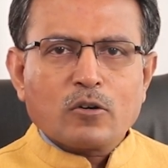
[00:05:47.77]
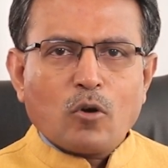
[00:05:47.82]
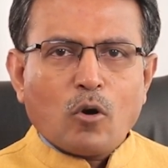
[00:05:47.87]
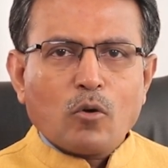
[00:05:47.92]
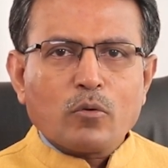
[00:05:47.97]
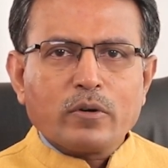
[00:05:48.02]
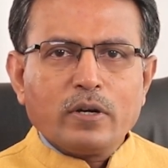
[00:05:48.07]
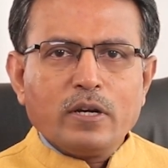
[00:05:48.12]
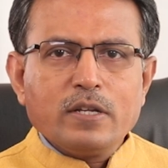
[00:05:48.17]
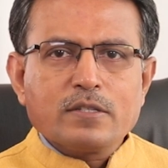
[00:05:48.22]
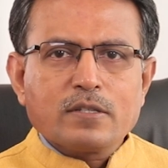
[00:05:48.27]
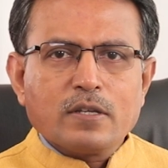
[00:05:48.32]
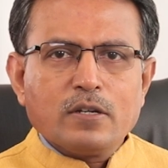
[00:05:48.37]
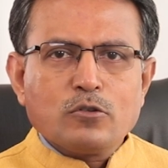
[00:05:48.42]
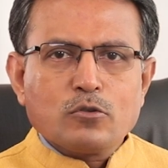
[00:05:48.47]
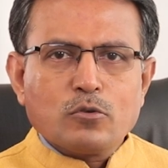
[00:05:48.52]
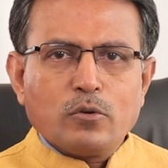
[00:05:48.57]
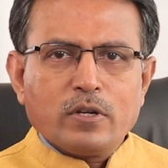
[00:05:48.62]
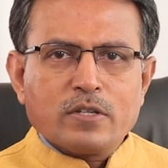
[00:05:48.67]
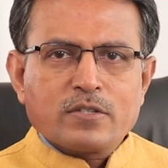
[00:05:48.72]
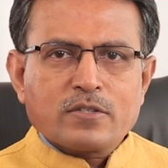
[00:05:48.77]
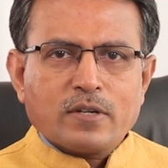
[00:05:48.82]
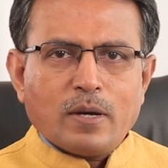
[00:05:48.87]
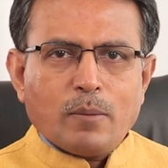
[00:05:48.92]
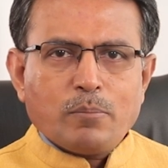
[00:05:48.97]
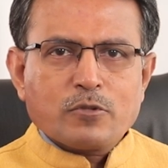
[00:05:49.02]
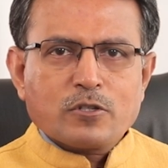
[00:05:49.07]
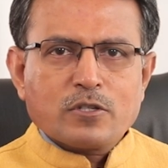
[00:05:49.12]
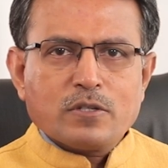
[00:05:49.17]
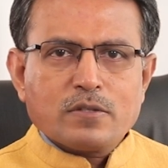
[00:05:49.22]
cognizant to
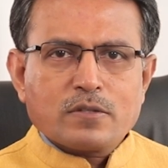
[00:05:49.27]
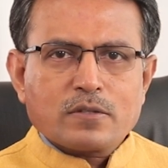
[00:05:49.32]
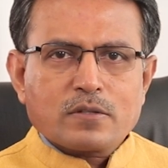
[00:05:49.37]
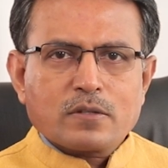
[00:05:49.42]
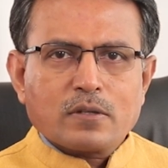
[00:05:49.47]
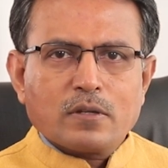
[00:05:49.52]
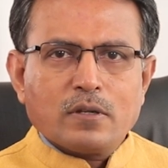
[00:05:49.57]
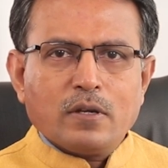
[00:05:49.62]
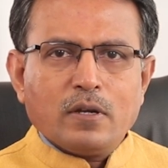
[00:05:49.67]
disruptions.